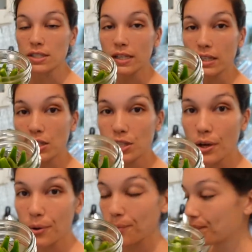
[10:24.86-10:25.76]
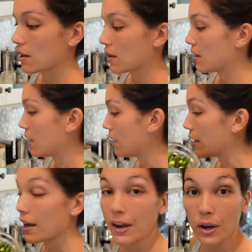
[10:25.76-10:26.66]
like so. And
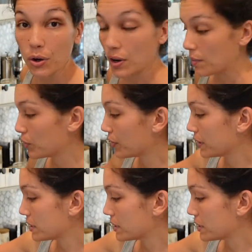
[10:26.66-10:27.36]
now I'm going